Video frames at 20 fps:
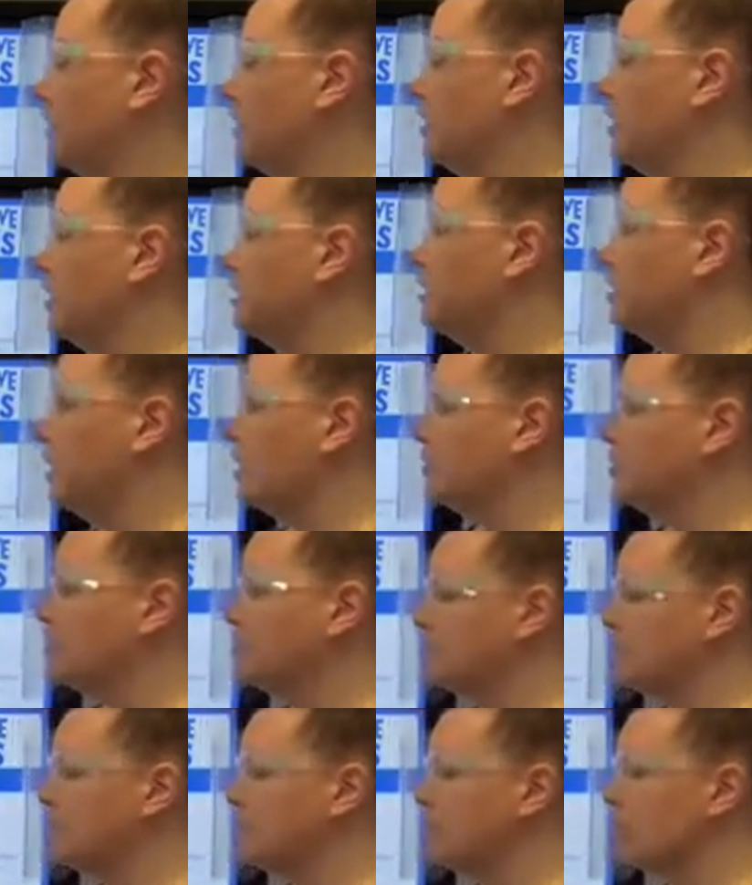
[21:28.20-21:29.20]
So
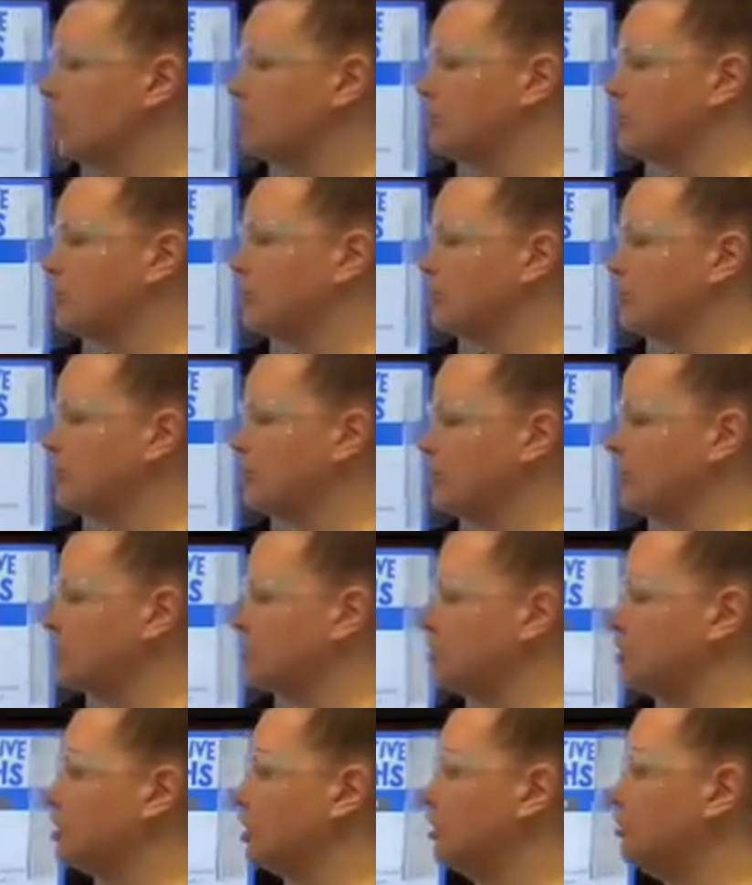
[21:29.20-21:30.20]
this time the clock needs
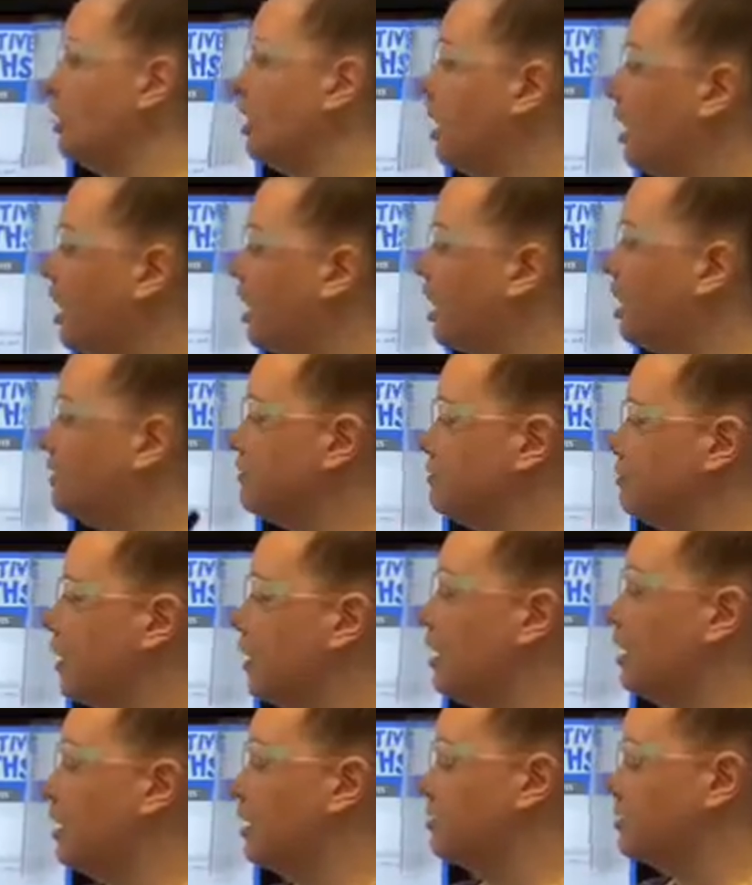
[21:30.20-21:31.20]
to show
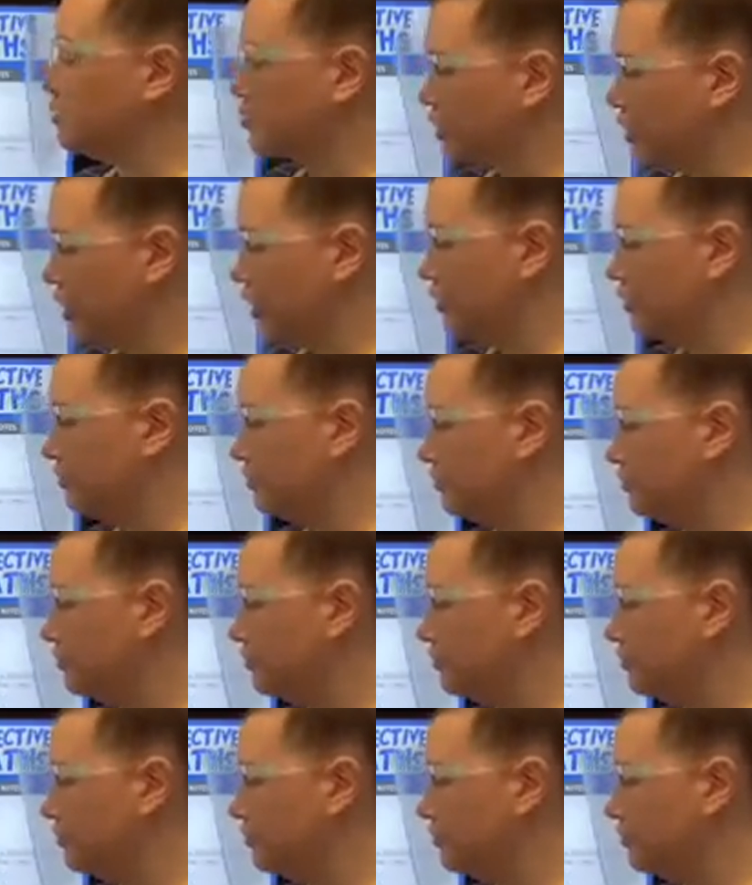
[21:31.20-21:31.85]
2:30.